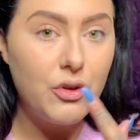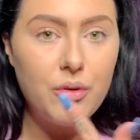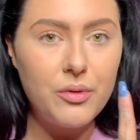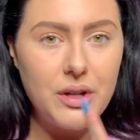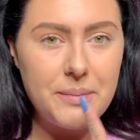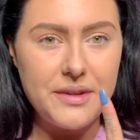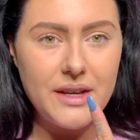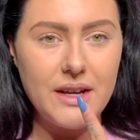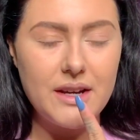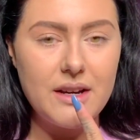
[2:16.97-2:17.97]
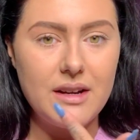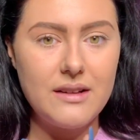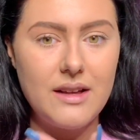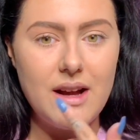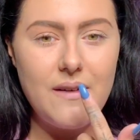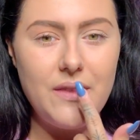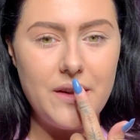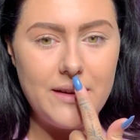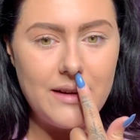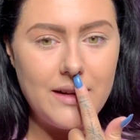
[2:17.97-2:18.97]
normal lipstick, and
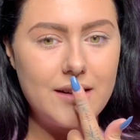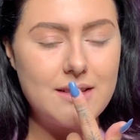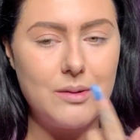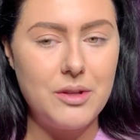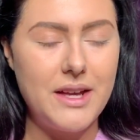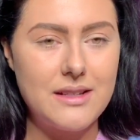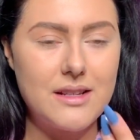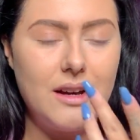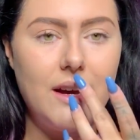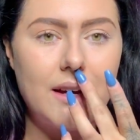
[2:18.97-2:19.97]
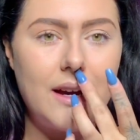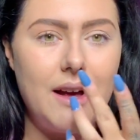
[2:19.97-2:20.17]
then see what that's like,